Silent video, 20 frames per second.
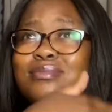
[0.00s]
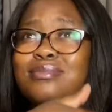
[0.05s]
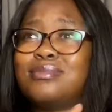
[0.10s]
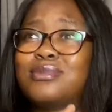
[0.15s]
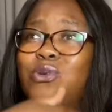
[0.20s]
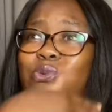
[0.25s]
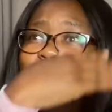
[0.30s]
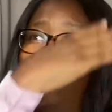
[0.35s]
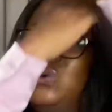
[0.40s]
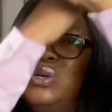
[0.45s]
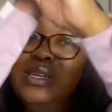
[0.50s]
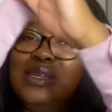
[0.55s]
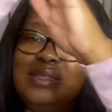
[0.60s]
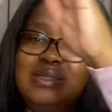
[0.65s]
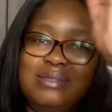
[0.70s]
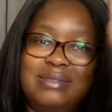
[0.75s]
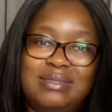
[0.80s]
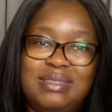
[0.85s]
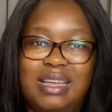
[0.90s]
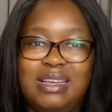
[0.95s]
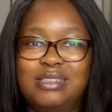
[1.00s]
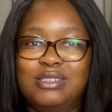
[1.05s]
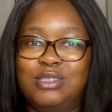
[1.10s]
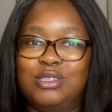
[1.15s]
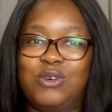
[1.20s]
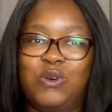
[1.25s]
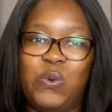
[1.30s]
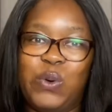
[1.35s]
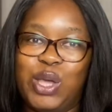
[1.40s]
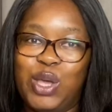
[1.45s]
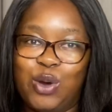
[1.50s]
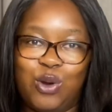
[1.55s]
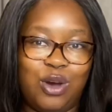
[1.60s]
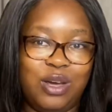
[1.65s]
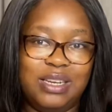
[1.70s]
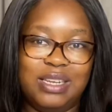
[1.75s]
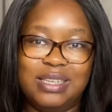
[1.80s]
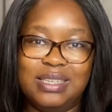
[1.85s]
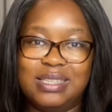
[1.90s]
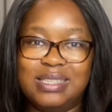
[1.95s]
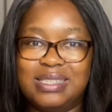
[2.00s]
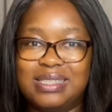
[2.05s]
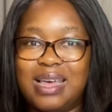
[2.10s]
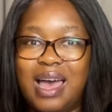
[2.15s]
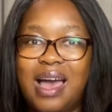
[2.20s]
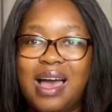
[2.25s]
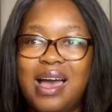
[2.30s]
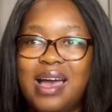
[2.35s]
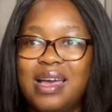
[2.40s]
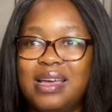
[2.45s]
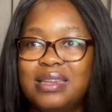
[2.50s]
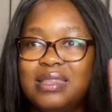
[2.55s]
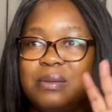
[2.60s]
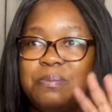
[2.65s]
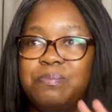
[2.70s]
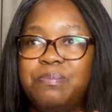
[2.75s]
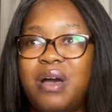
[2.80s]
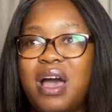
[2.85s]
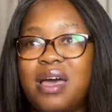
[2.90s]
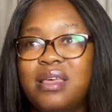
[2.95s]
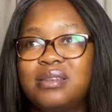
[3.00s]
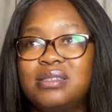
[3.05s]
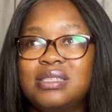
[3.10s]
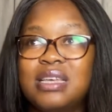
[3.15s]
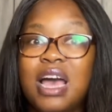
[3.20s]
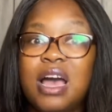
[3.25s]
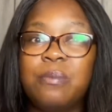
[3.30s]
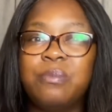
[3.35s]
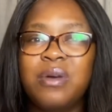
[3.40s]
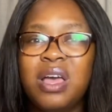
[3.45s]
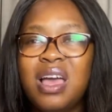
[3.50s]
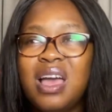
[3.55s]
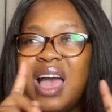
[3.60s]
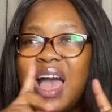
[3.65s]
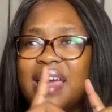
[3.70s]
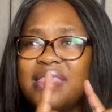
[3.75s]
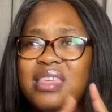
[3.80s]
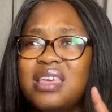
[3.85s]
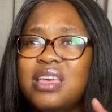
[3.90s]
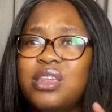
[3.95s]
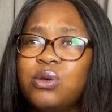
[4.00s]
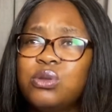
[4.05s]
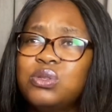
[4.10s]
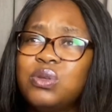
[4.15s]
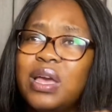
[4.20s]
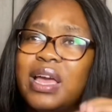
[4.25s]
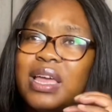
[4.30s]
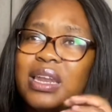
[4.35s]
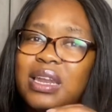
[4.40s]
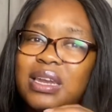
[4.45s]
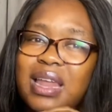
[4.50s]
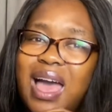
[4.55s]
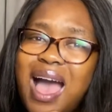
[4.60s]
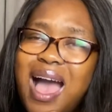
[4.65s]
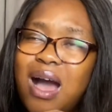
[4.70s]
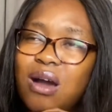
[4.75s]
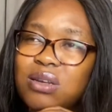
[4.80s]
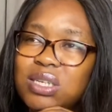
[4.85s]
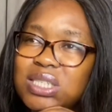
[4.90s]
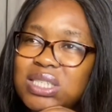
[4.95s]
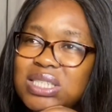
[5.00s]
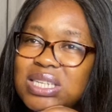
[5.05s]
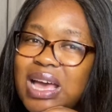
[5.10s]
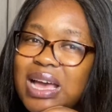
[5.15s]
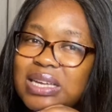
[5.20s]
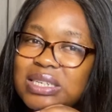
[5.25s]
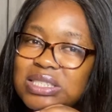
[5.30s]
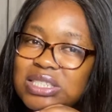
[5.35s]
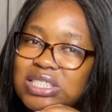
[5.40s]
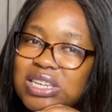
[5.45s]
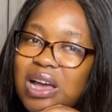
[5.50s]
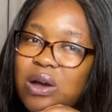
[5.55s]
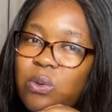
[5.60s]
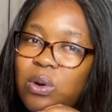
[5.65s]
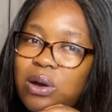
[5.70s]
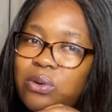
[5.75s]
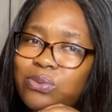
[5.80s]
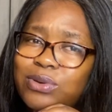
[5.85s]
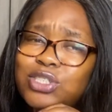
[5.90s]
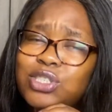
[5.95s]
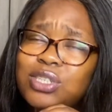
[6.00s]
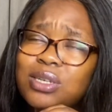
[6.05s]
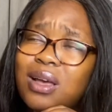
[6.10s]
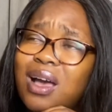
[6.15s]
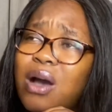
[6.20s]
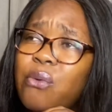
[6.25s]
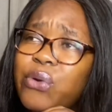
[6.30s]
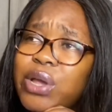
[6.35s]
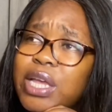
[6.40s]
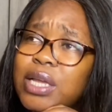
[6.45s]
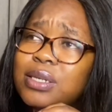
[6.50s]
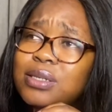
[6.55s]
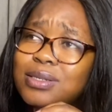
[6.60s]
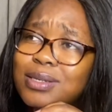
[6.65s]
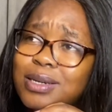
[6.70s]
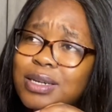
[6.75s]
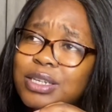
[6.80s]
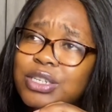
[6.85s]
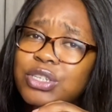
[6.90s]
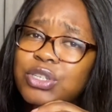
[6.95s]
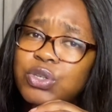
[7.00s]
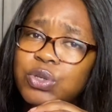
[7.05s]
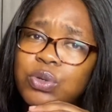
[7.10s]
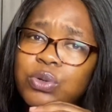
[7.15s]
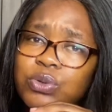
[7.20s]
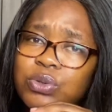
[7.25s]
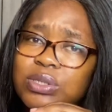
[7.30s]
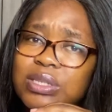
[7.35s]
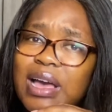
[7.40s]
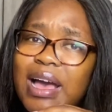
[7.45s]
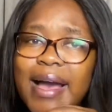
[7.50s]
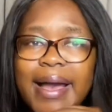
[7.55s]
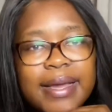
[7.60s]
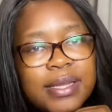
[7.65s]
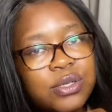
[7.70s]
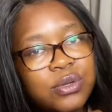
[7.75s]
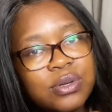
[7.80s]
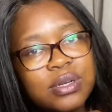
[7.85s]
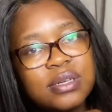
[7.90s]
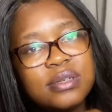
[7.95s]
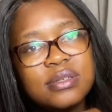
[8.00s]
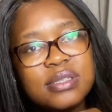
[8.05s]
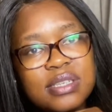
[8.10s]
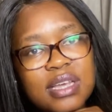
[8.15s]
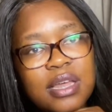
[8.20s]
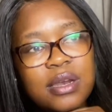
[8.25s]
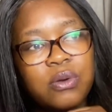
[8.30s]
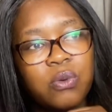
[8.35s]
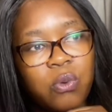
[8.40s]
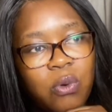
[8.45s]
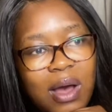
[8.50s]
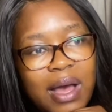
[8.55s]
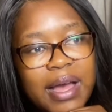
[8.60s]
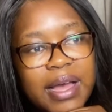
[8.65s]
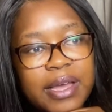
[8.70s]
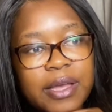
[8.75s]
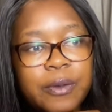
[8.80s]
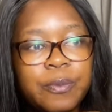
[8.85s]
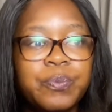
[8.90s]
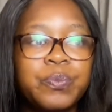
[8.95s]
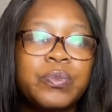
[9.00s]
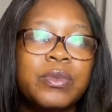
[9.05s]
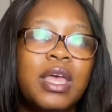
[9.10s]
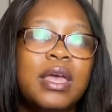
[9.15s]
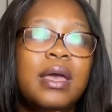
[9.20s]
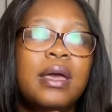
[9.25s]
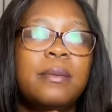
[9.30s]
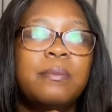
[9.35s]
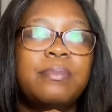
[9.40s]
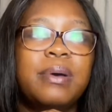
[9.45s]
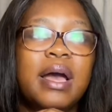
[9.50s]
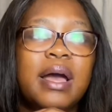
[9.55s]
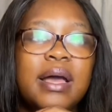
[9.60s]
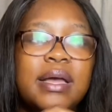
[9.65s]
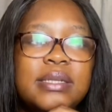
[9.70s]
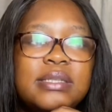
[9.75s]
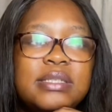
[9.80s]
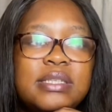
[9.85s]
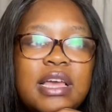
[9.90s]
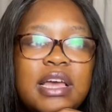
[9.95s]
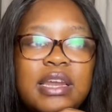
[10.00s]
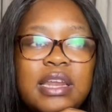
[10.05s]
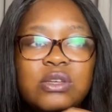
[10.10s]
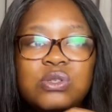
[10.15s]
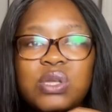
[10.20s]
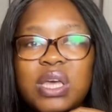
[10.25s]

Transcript: wooden things going on inside the bathtub. I think it also had an outside shower, which we didn't use. I don't understand why, but yeah, it also